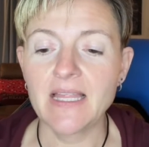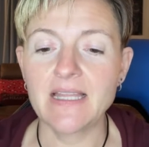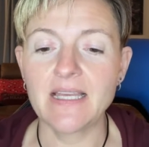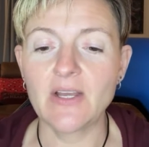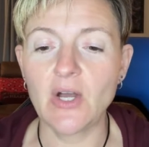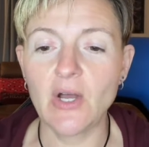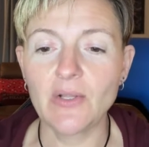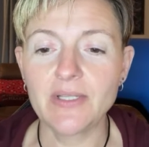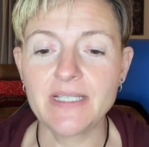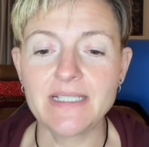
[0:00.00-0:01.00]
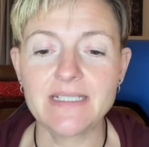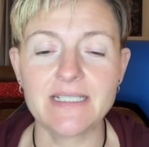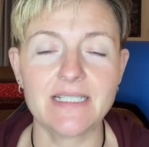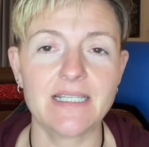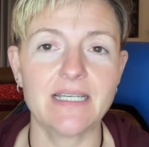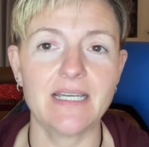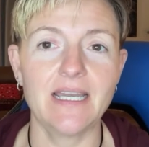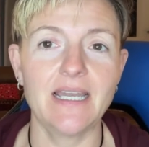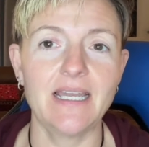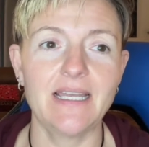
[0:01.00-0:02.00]
They call it
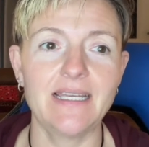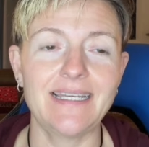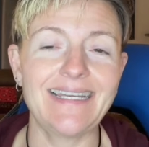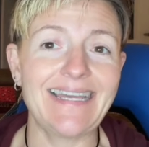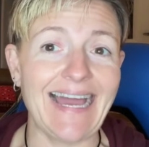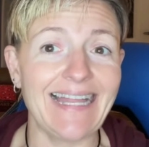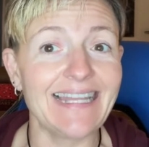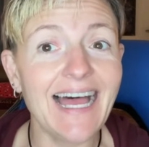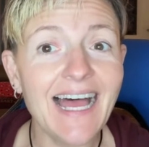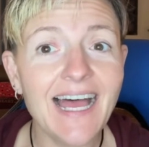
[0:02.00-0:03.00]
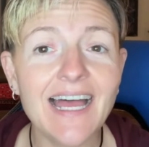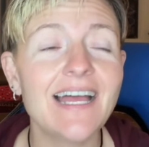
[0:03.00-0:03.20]
a gala